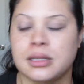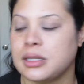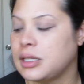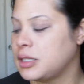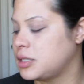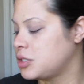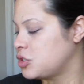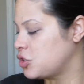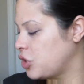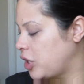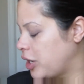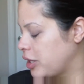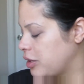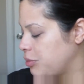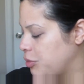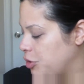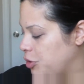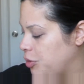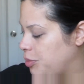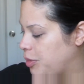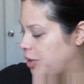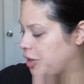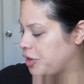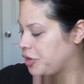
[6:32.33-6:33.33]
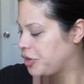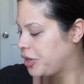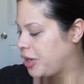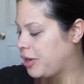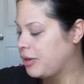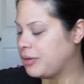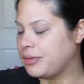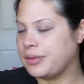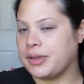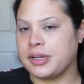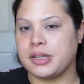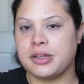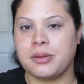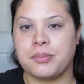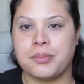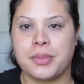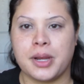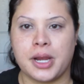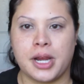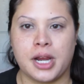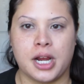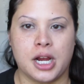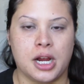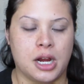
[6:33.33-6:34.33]
let's try the Beauty Blender now and
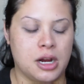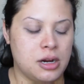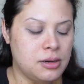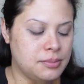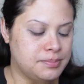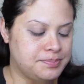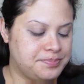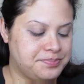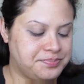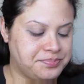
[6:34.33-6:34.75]
compare.